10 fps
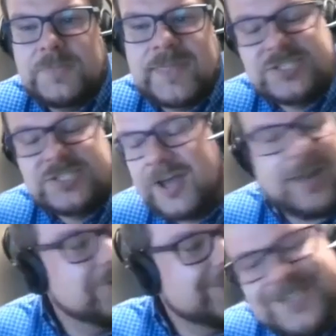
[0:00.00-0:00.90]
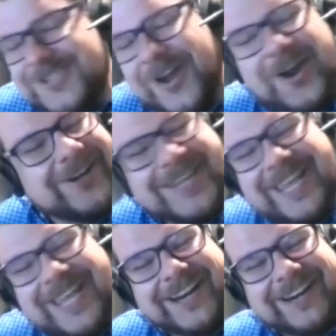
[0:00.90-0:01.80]
That's not how things are
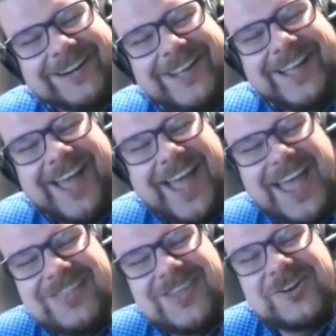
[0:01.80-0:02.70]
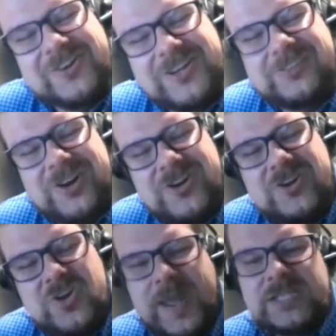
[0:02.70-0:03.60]
here. And they're going to
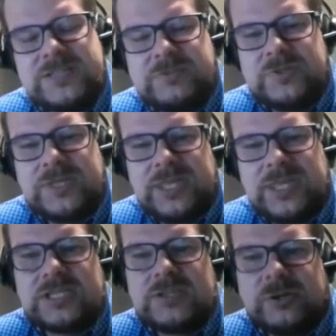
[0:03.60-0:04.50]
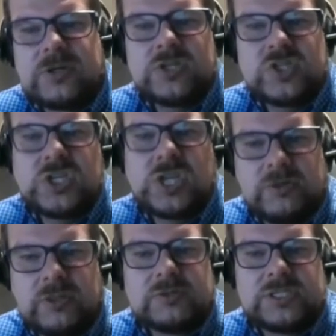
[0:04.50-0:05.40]
learn new ways of doing things, and you're going to
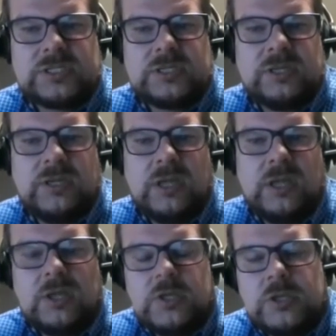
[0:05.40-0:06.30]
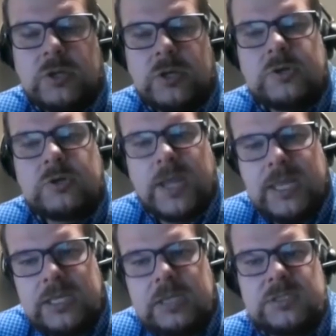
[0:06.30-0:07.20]
share those. Your
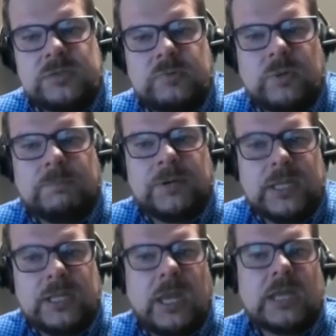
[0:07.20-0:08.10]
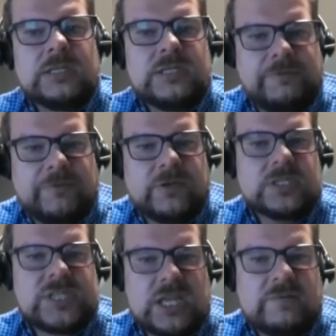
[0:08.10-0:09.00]
Ukrainians will bring a
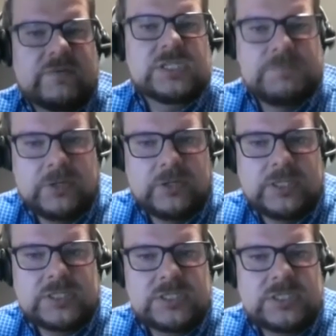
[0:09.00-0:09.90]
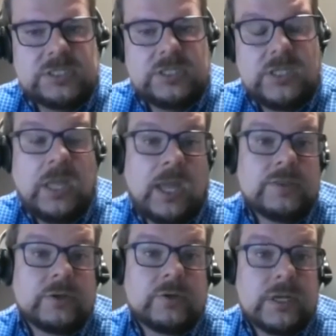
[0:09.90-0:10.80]
different set of experiences,
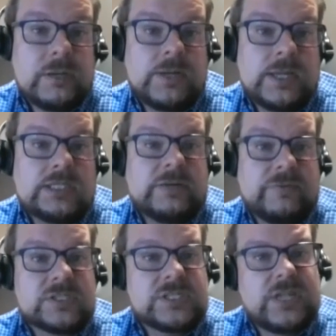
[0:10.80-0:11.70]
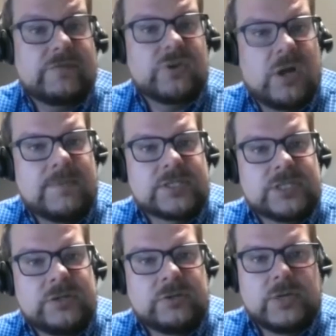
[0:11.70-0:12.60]
and they're going to bring a different set of traumas,
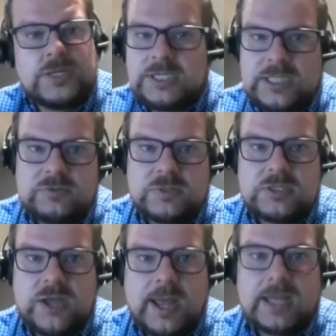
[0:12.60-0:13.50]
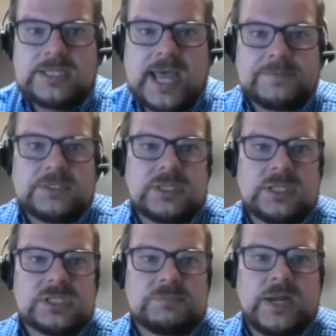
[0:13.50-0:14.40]
and you're going to need to adapt to
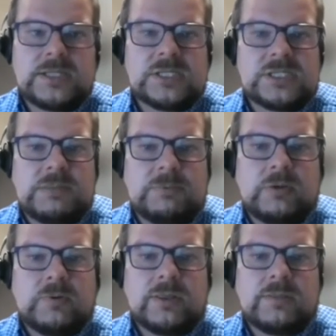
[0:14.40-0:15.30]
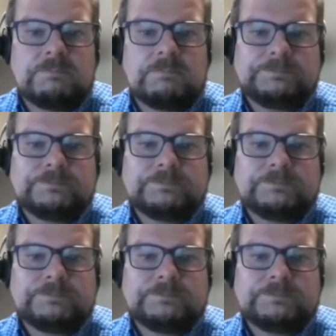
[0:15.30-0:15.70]
the surprises they bring with them.